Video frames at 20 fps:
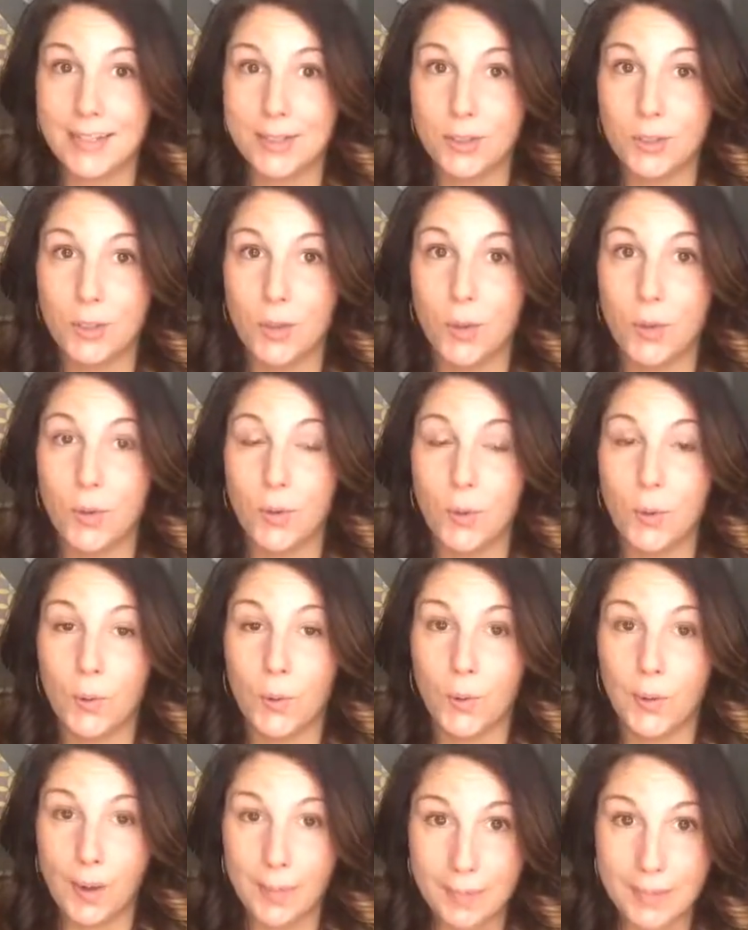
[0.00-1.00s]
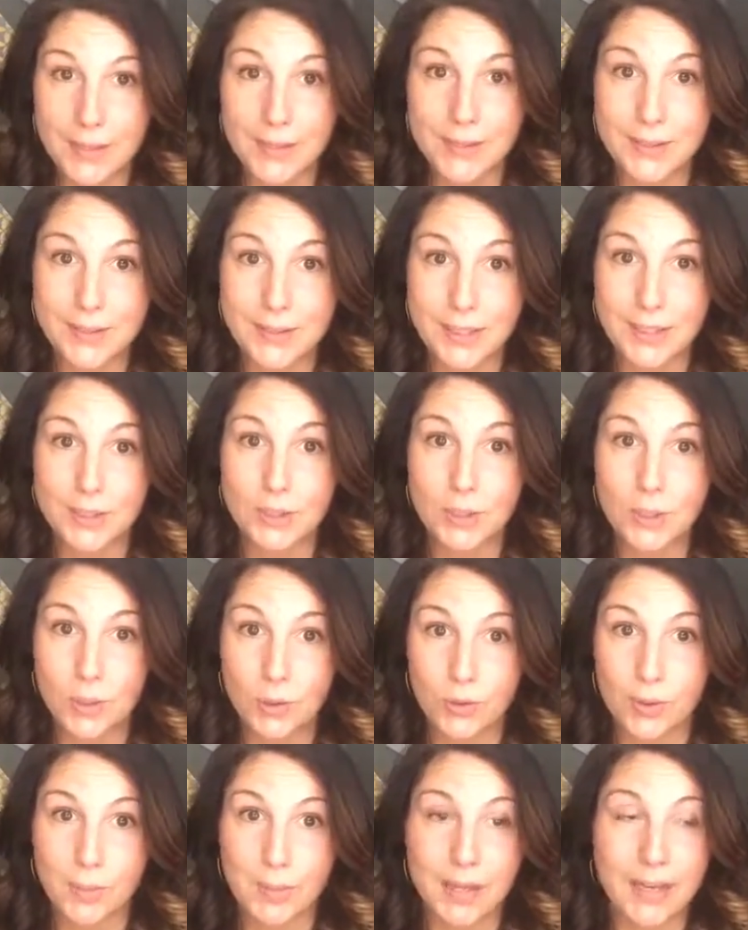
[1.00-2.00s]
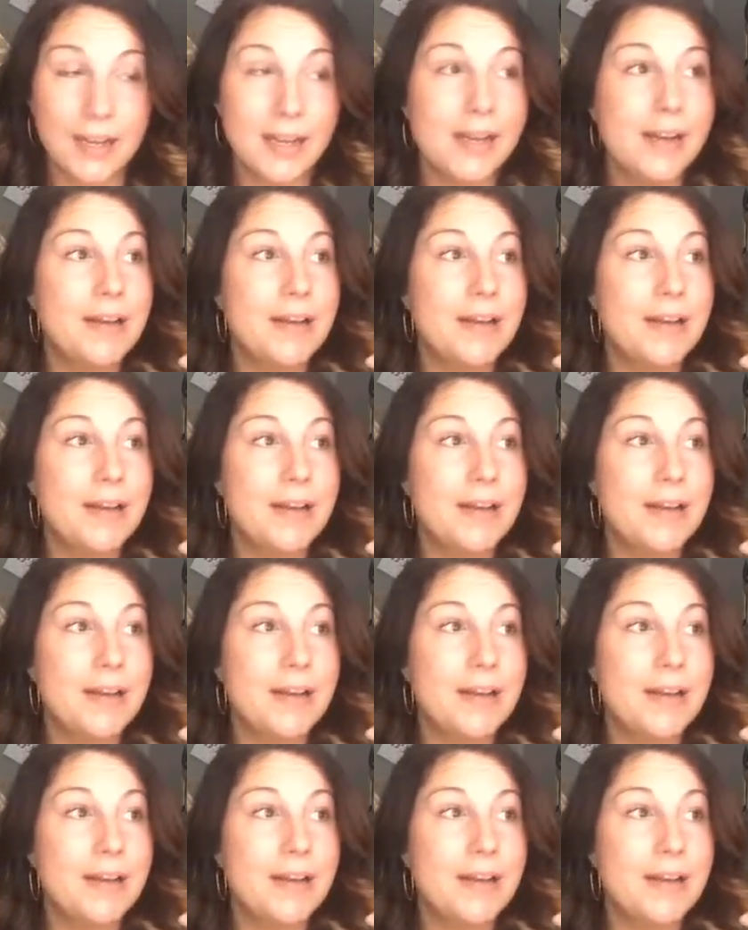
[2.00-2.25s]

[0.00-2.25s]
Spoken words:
So that means that they're screaming.